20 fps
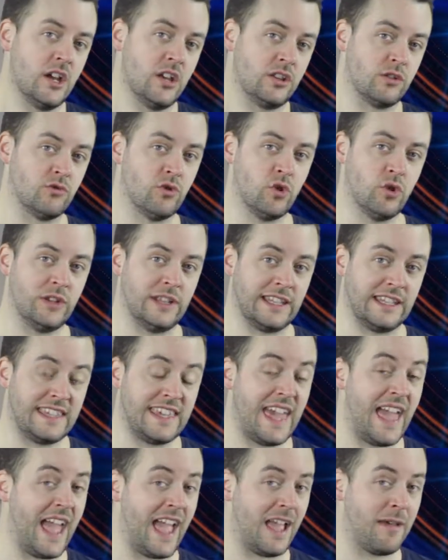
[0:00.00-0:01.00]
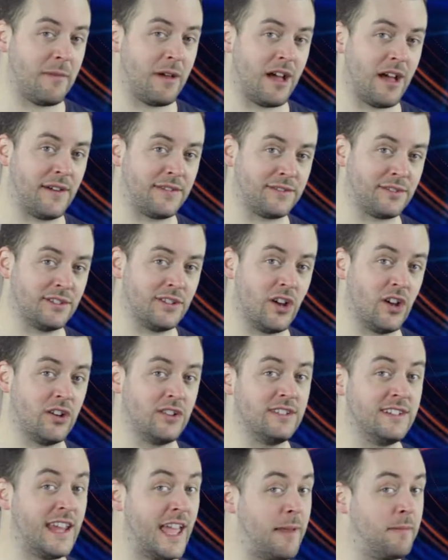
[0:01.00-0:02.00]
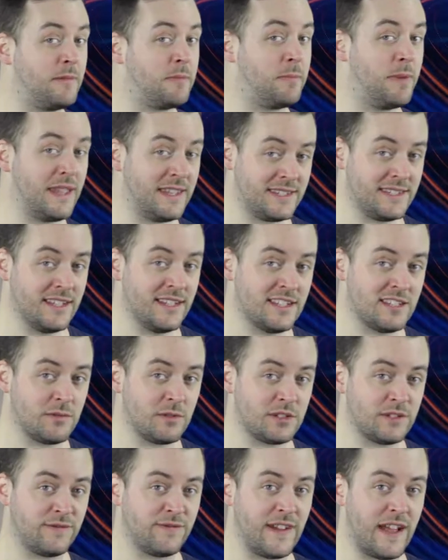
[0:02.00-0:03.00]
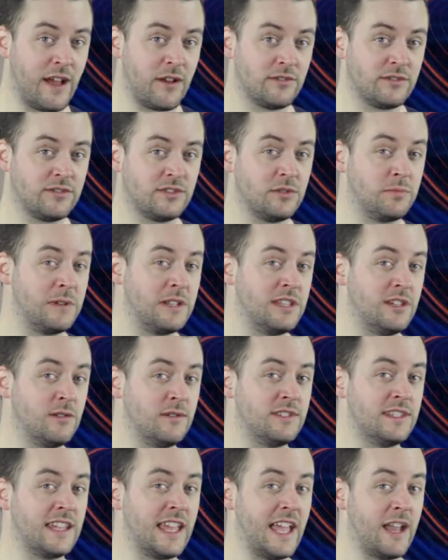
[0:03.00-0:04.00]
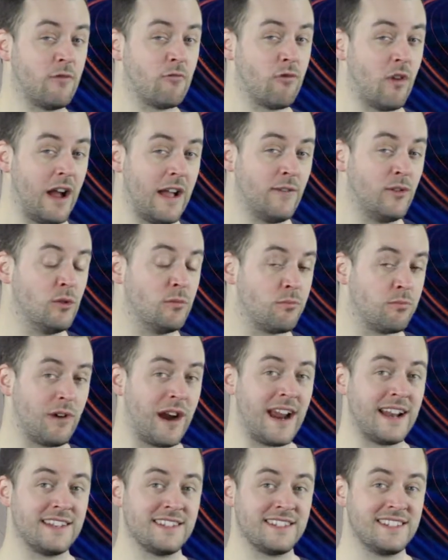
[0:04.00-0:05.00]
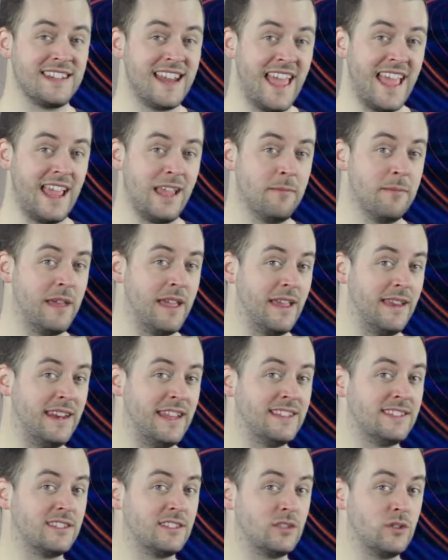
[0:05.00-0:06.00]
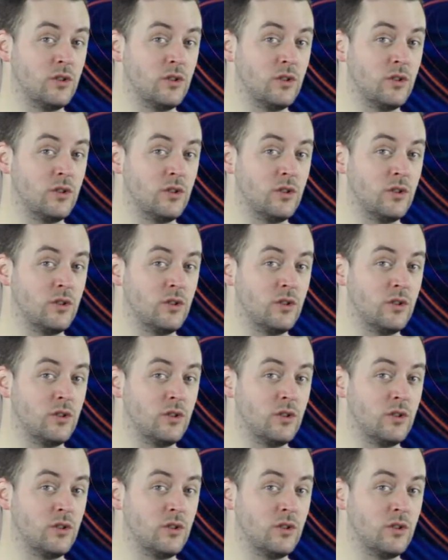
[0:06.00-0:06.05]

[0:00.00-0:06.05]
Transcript: The ruling came after an unnamed business was found to be using a rival brand's name in its